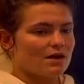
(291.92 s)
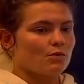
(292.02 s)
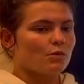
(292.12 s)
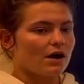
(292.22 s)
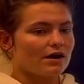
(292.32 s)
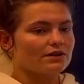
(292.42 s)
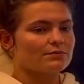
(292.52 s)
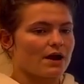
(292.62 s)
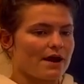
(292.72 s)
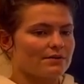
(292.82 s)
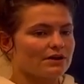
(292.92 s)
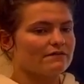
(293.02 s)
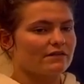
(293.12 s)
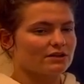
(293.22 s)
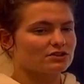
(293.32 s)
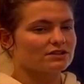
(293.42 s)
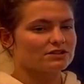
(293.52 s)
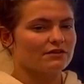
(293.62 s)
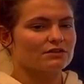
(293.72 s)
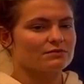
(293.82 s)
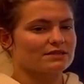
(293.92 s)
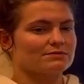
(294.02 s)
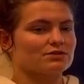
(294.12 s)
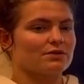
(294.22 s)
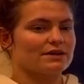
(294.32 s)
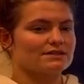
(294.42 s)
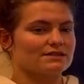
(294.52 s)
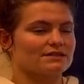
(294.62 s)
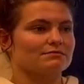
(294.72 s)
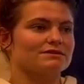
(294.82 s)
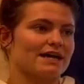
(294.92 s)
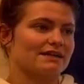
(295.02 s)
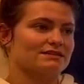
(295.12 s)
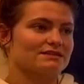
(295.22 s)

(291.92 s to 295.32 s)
What are the primary functions of the respiratory system, Tess?